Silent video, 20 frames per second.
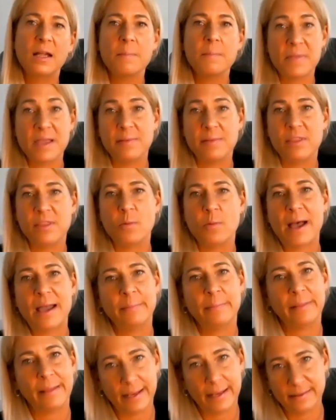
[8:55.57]
maybe they'll buy a
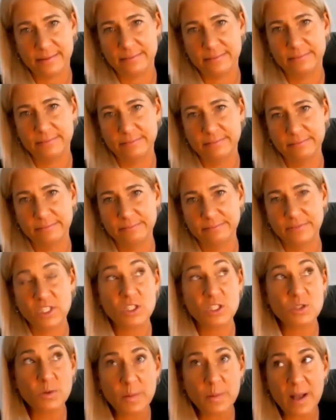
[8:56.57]
plane
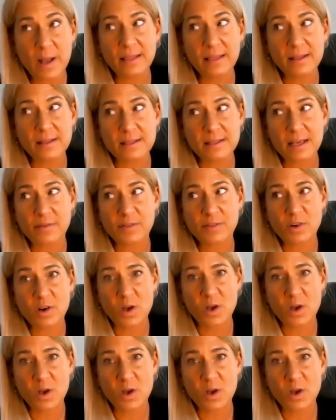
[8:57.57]
because we're pilots after